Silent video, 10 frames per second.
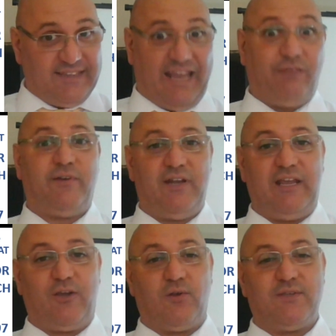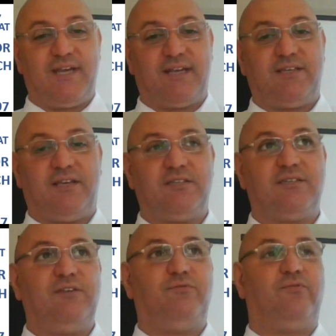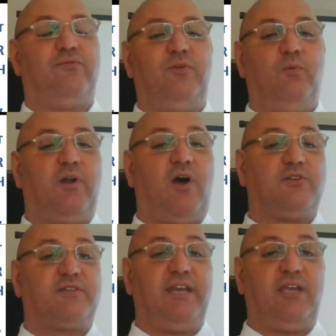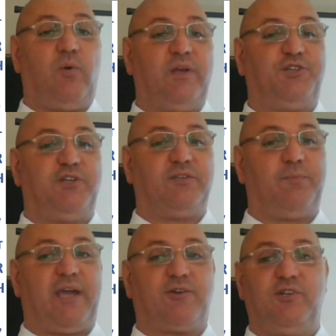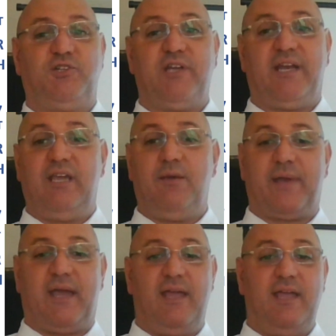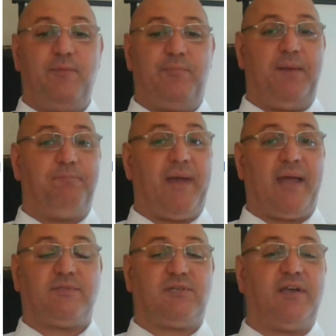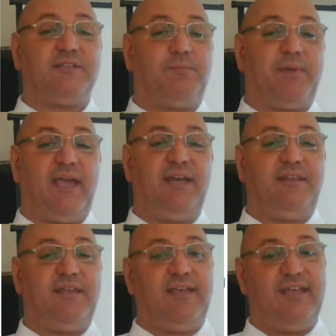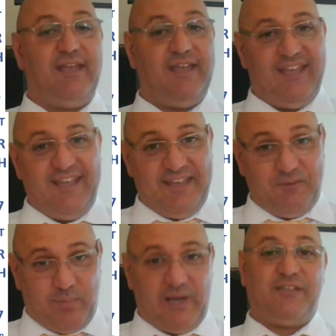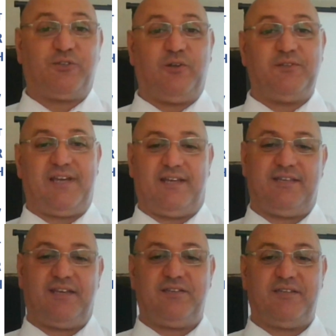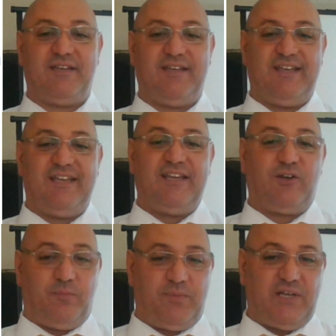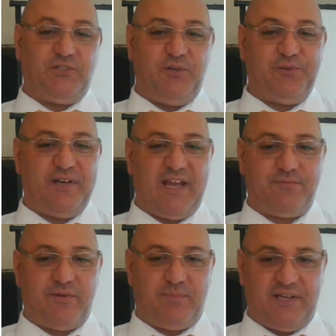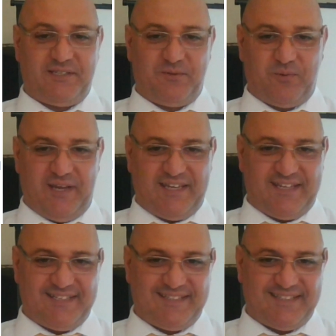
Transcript: definitely contact us. If you want to ask any questions about Christianity, about being baptized, about anything, please contact us. God bless you and have a blessed week.